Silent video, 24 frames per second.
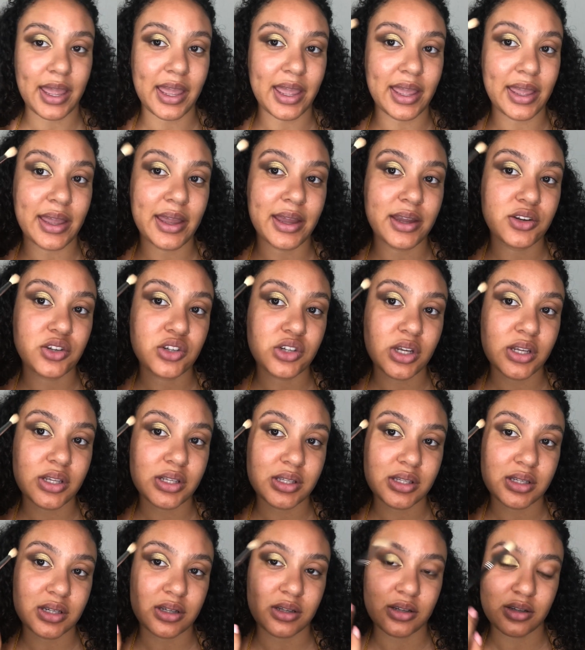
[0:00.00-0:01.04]
and
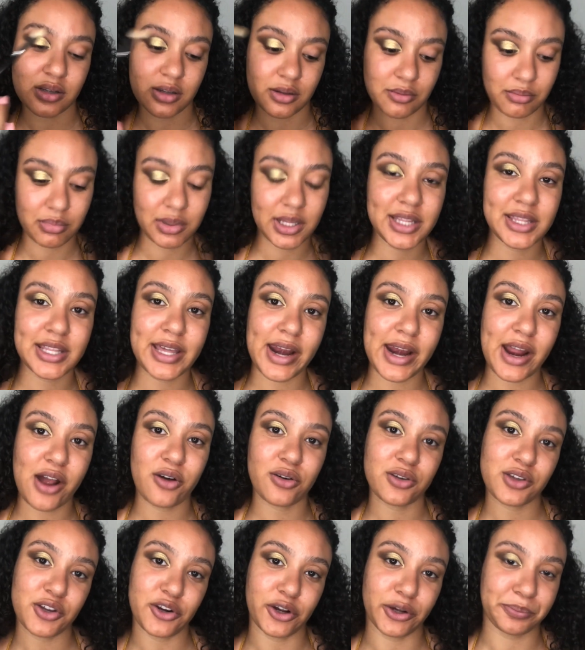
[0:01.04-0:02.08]
just blend that out,
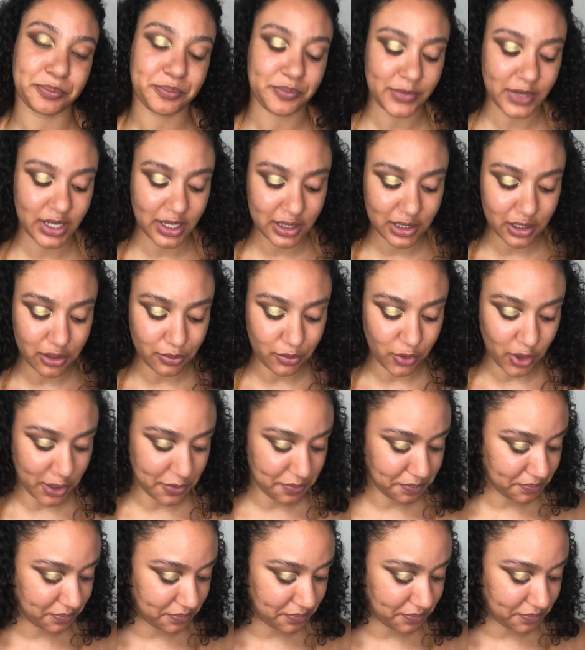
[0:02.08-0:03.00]
you know, a little more.